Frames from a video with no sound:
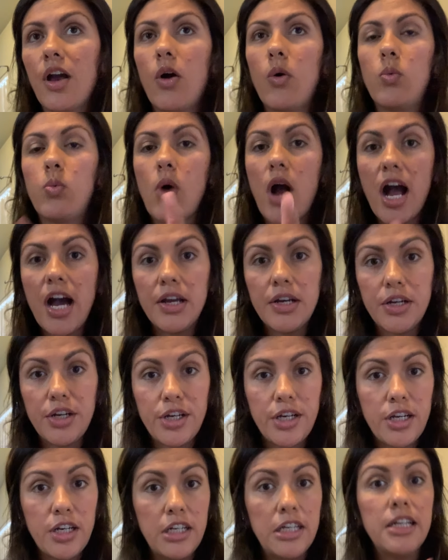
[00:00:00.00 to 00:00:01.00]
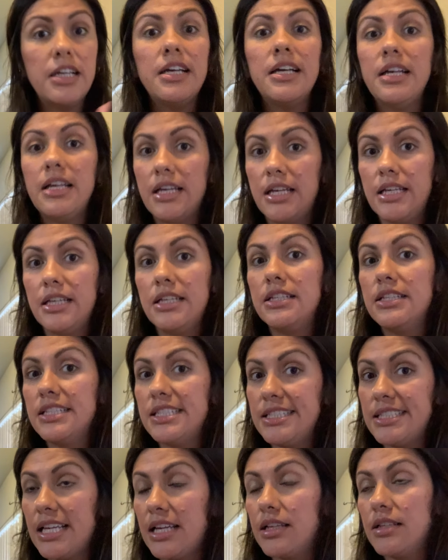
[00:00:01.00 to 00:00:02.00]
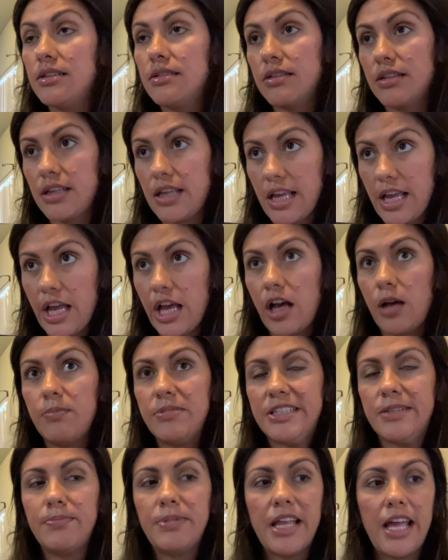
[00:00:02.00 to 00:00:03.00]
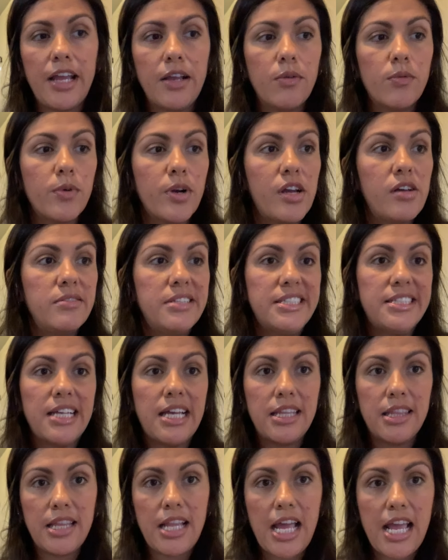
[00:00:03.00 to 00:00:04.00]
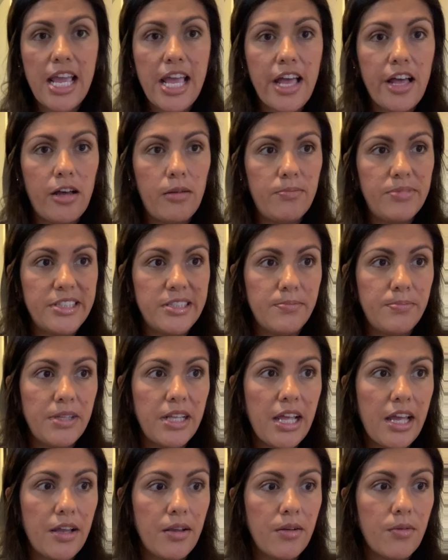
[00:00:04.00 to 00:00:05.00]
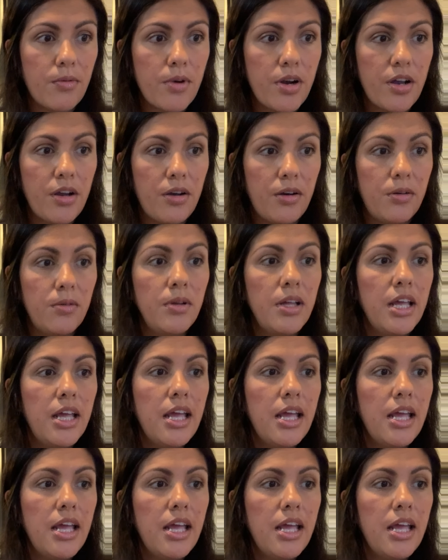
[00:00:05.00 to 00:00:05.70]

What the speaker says: water helps the plant grow. Sunlight helps the plant grow.